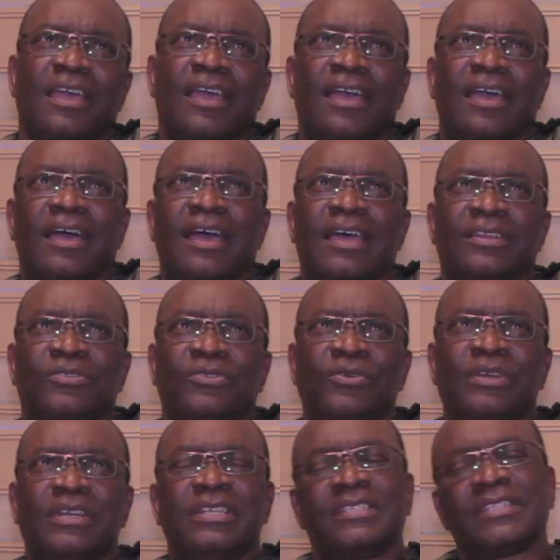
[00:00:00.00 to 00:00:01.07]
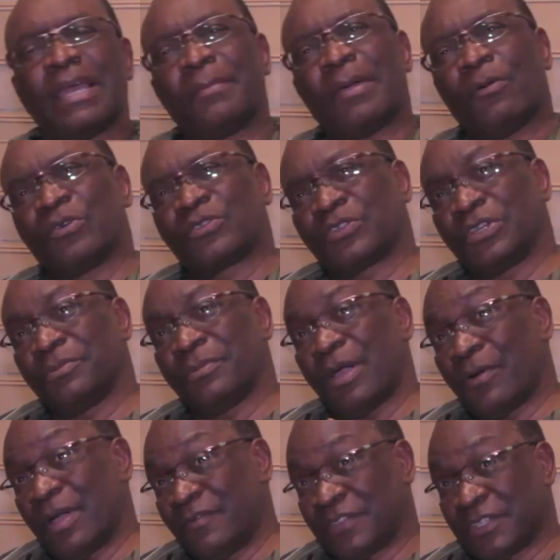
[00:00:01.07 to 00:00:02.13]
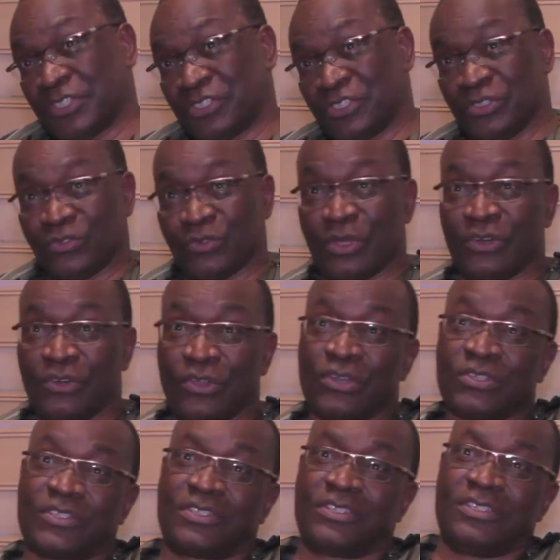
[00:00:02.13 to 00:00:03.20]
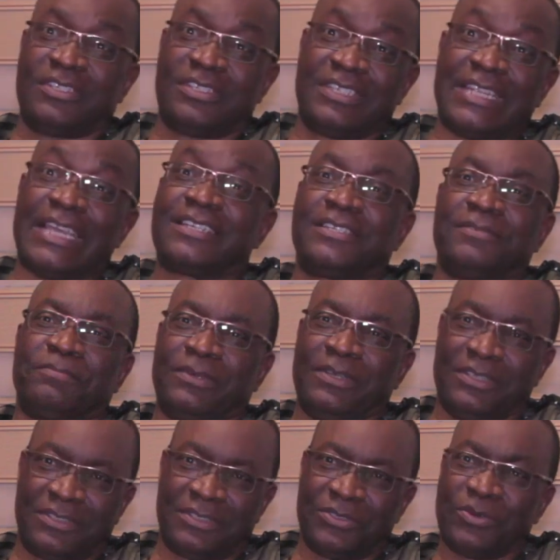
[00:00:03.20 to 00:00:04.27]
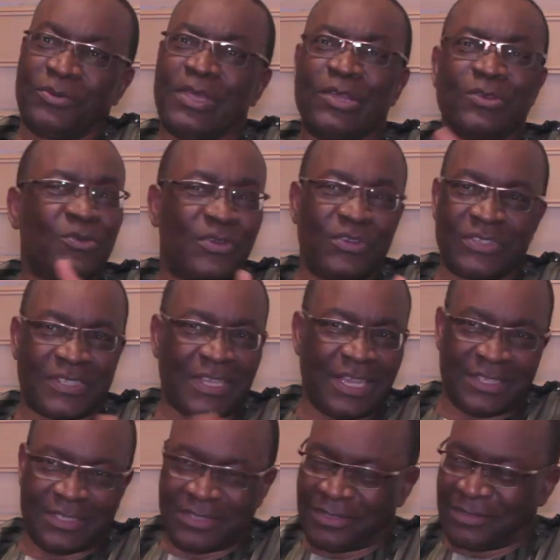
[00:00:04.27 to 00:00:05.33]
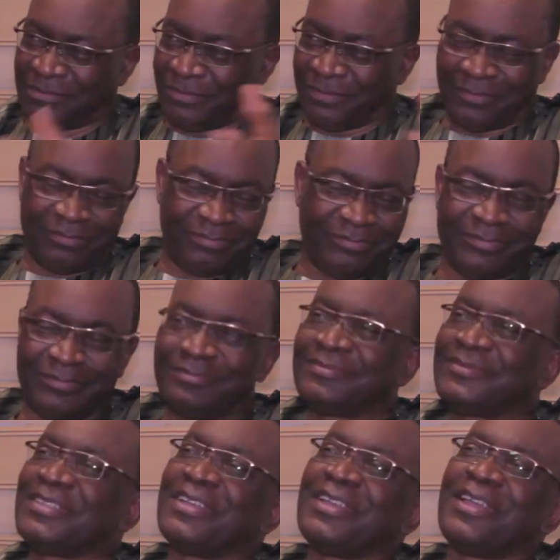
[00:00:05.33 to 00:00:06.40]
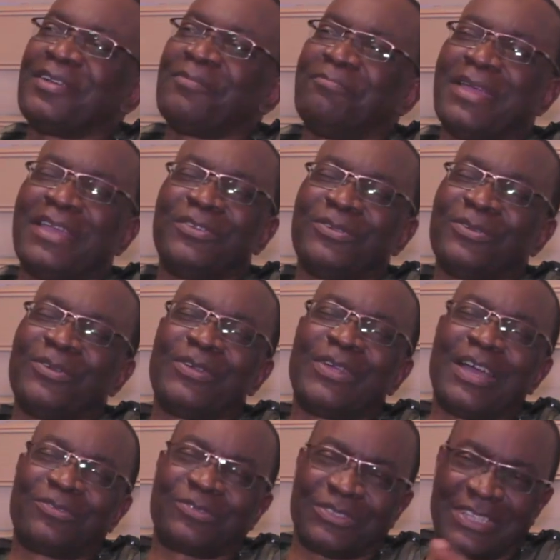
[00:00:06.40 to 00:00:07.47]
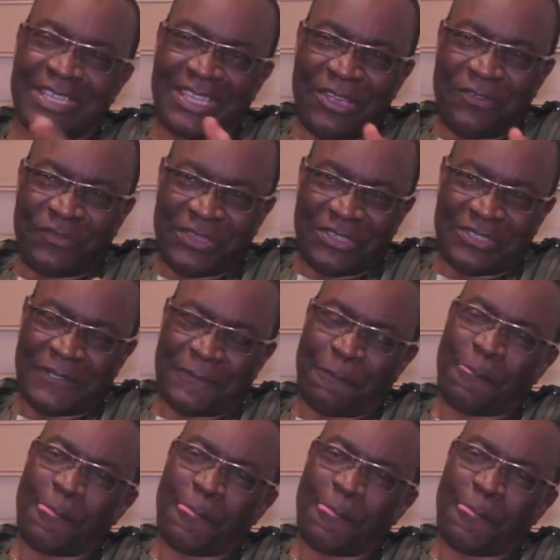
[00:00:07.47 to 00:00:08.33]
And during this time, I was turning my wife's kitchen to a dusty, dirty place. You know, when you're doing research, men don't learn how to take care of kitchen.